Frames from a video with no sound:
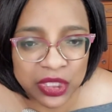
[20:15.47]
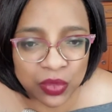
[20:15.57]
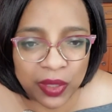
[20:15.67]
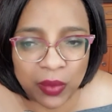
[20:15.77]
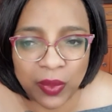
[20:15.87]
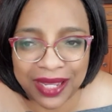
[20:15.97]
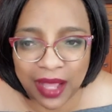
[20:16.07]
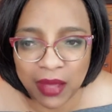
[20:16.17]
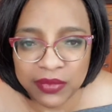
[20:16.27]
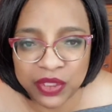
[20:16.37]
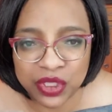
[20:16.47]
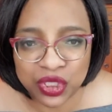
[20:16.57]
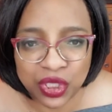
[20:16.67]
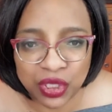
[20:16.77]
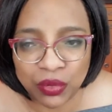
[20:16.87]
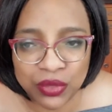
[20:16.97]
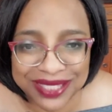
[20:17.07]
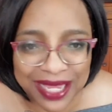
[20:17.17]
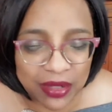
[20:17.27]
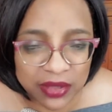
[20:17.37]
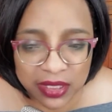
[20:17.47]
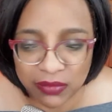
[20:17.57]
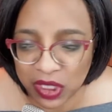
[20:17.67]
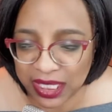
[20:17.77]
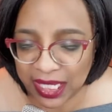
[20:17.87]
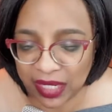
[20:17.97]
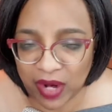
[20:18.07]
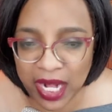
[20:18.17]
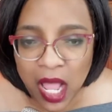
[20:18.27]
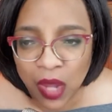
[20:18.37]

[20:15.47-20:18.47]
doing when it comes to sales and marketing, right?